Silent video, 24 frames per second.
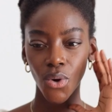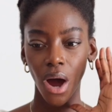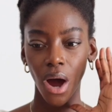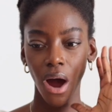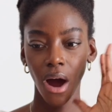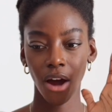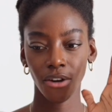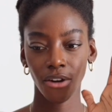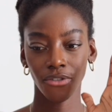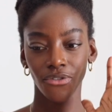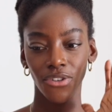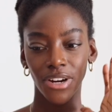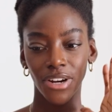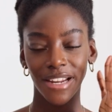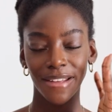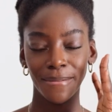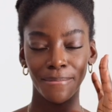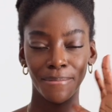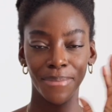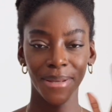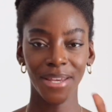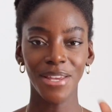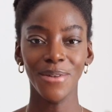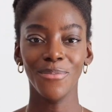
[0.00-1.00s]
can't really
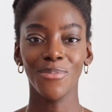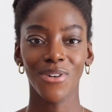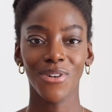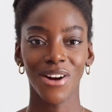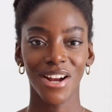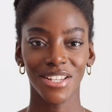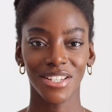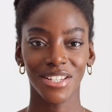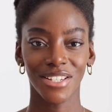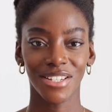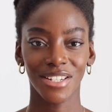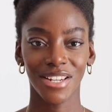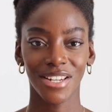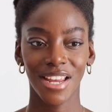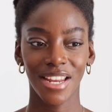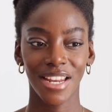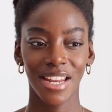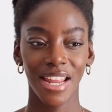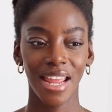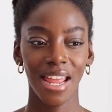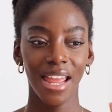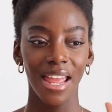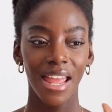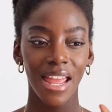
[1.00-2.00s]
be present.
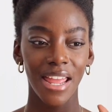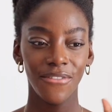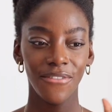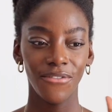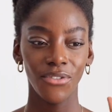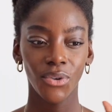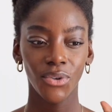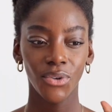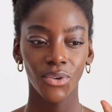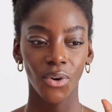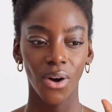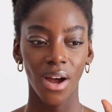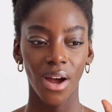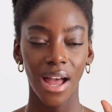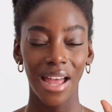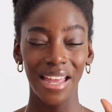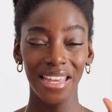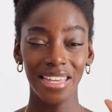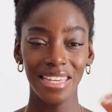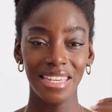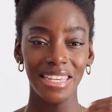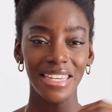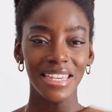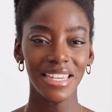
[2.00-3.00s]
And if you're not at
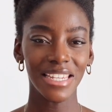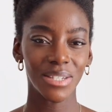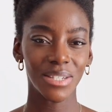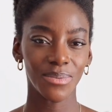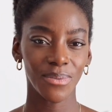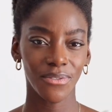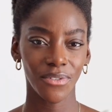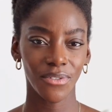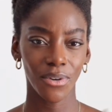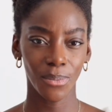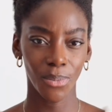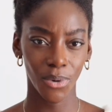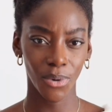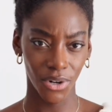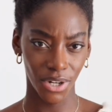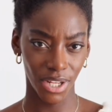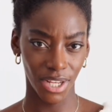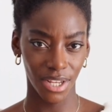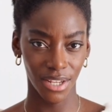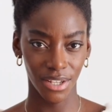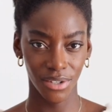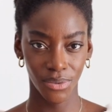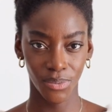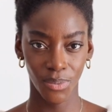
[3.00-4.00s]
ease with your
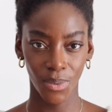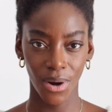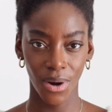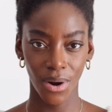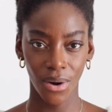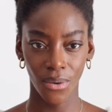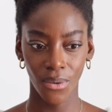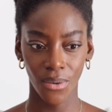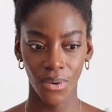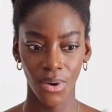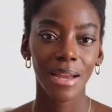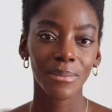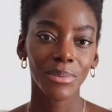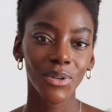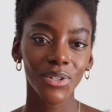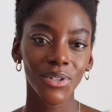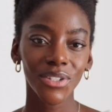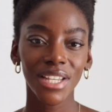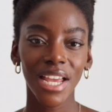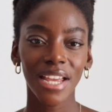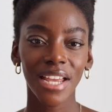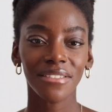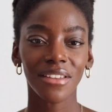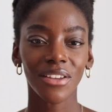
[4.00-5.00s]
body as well, I'm not
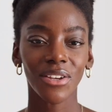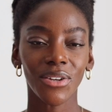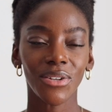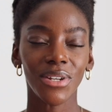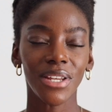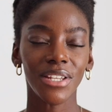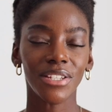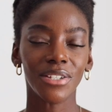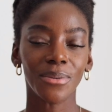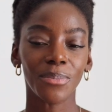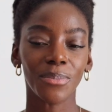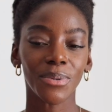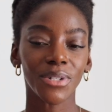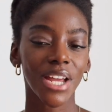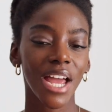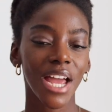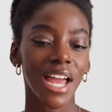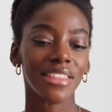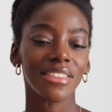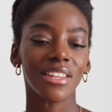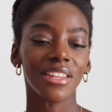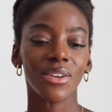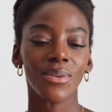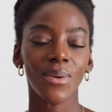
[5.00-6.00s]
saying you need to
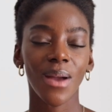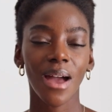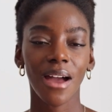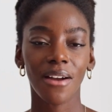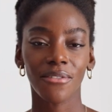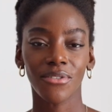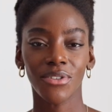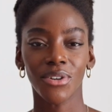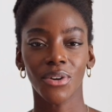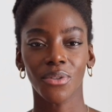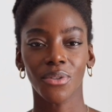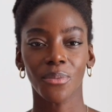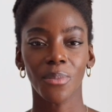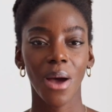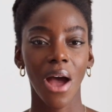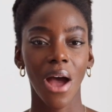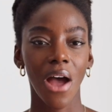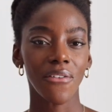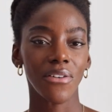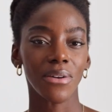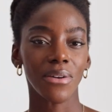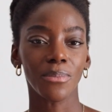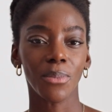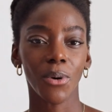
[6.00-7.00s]
pretend that you have, the
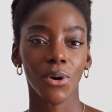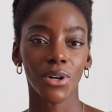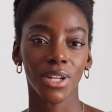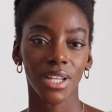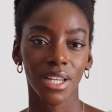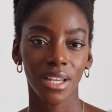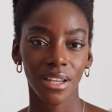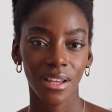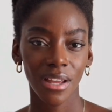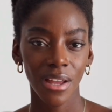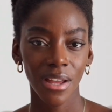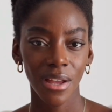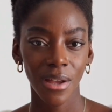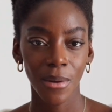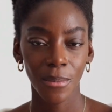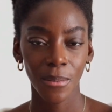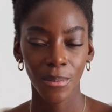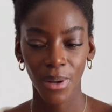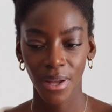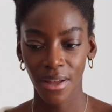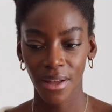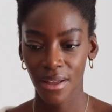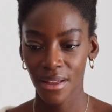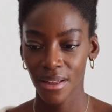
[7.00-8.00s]
perfect body,
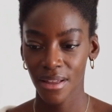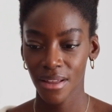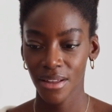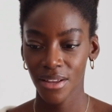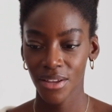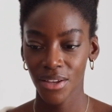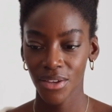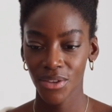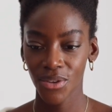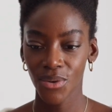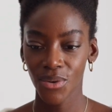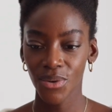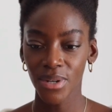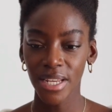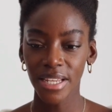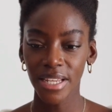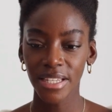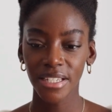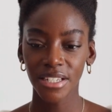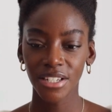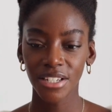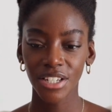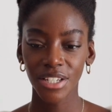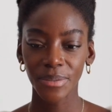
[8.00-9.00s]
but you
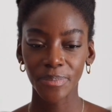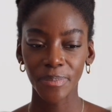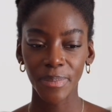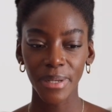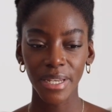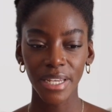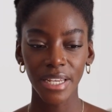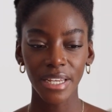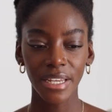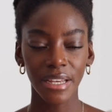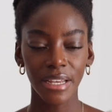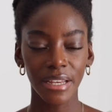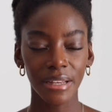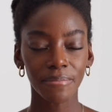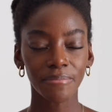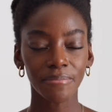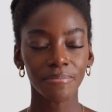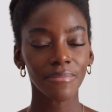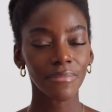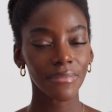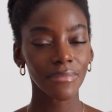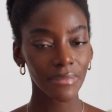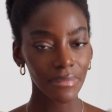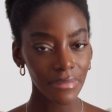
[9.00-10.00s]
need to just be
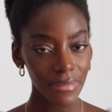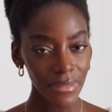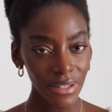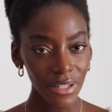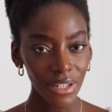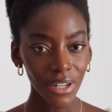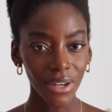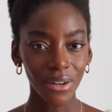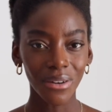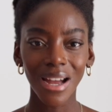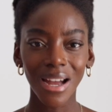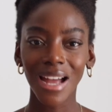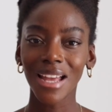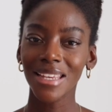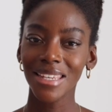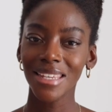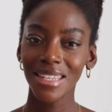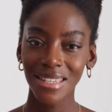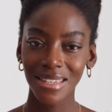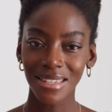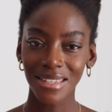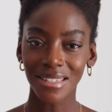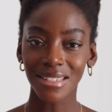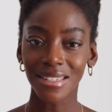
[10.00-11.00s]
at
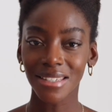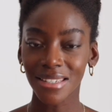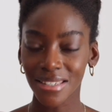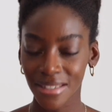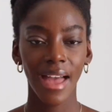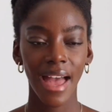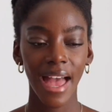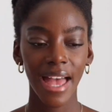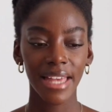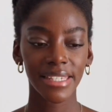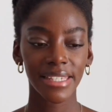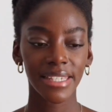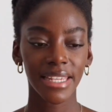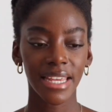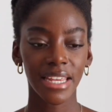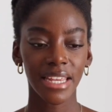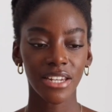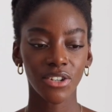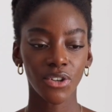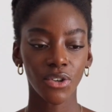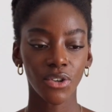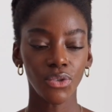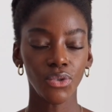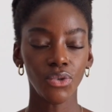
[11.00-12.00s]
ease, as
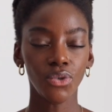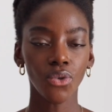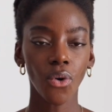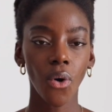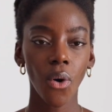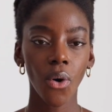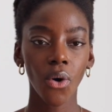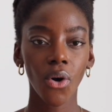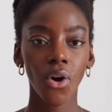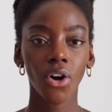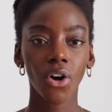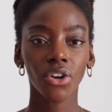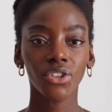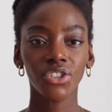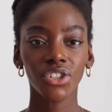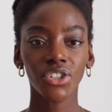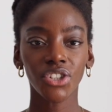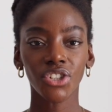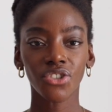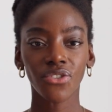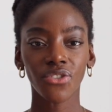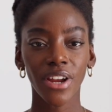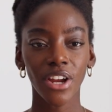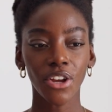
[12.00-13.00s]
in not
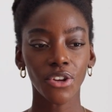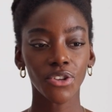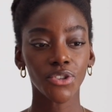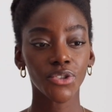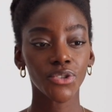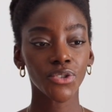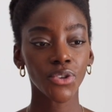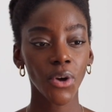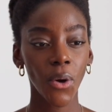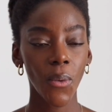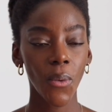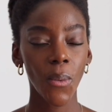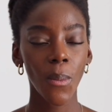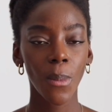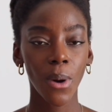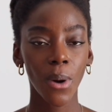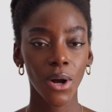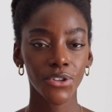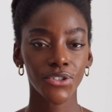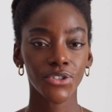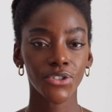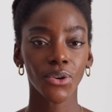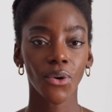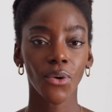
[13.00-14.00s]
concentrating so
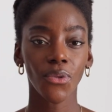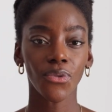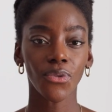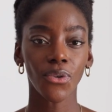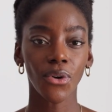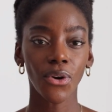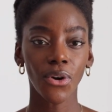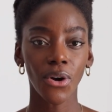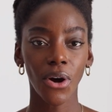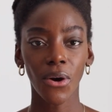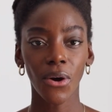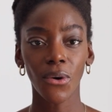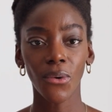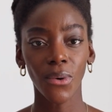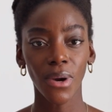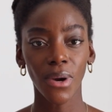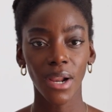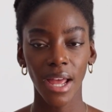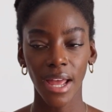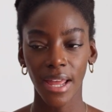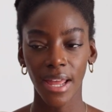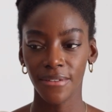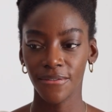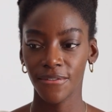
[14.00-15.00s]
much on the goal
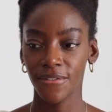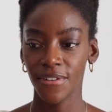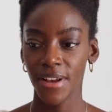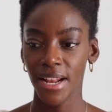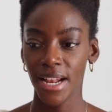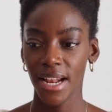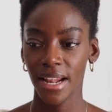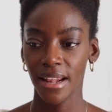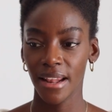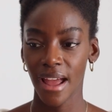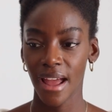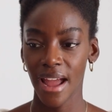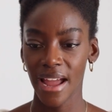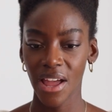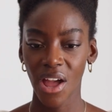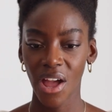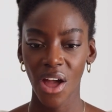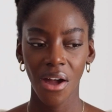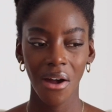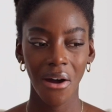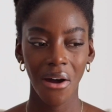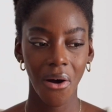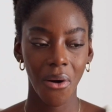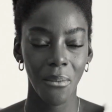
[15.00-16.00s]
and feeling like,
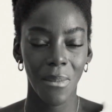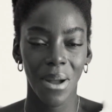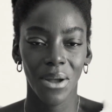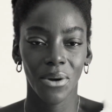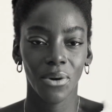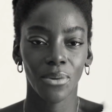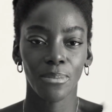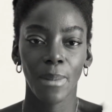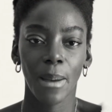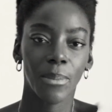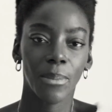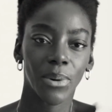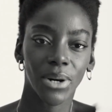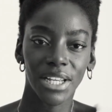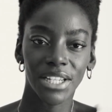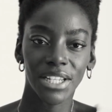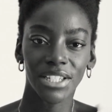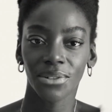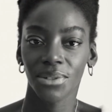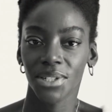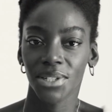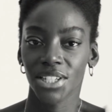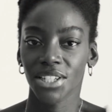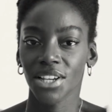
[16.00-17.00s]
oh my god, my body
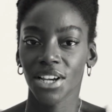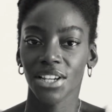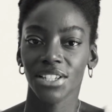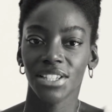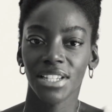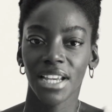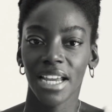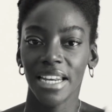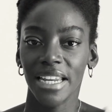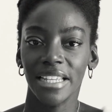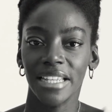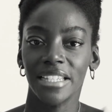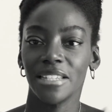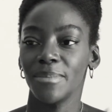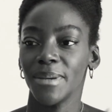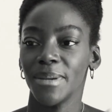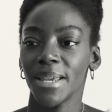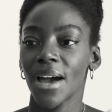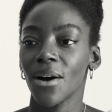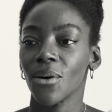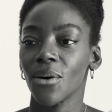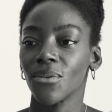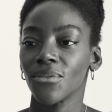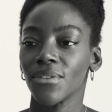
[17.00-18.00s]
is so disgusting, I need to
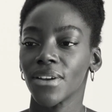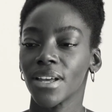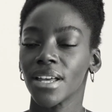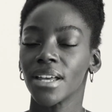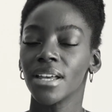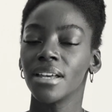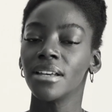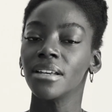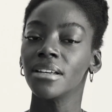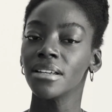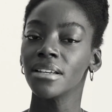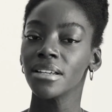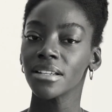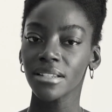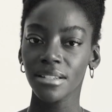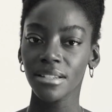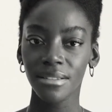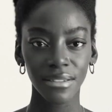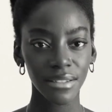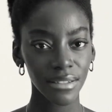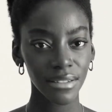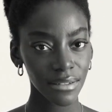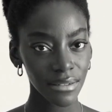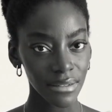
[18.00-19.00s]
be out of it.
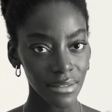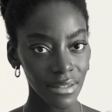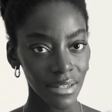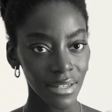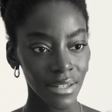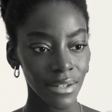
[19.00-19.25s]
Just